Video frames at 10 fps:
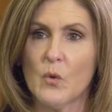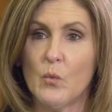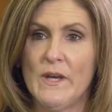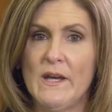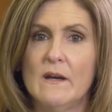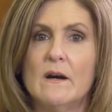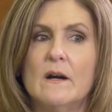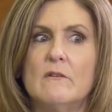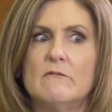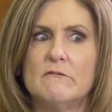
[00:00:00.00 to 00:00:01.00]
We
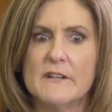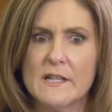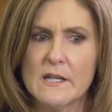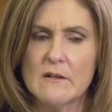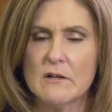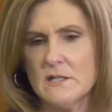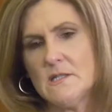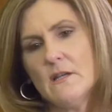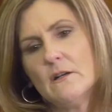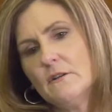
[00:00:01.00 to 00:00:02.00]
are really
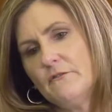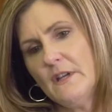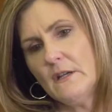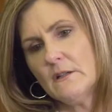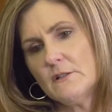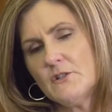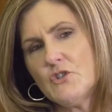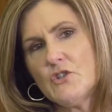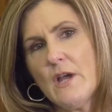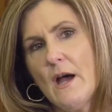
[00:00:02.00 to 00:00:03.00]
crossing our
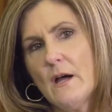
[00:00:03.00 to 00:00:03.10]
fingers